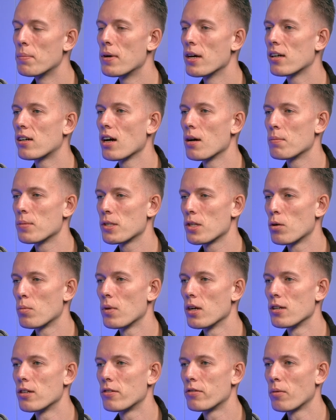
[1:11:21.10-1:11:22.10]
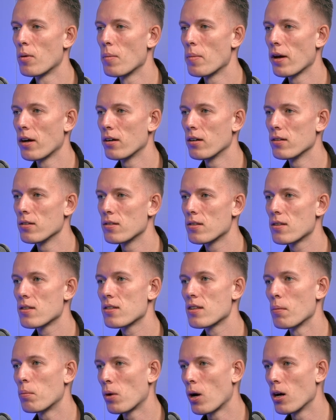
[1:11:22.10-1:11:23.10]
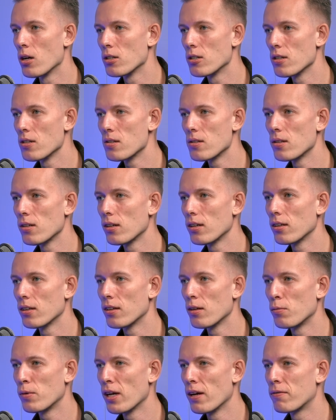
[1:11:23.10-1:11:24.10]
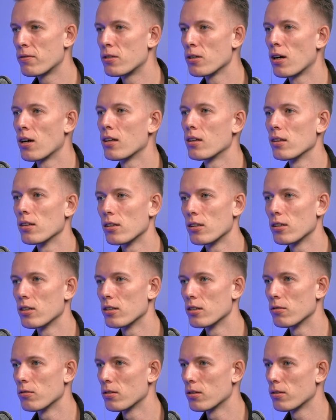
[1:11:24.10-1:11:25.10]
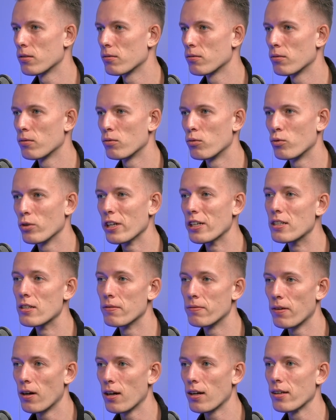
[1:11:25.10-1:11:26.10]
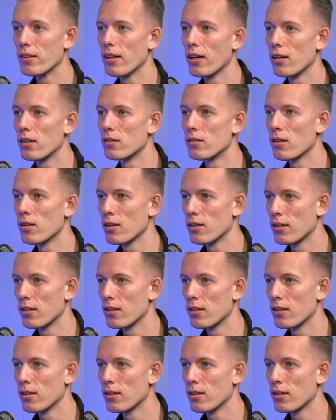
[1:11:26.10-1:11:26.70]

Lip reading: pick up so much from our parents subconsciously that we have to unlearn or redefine later on in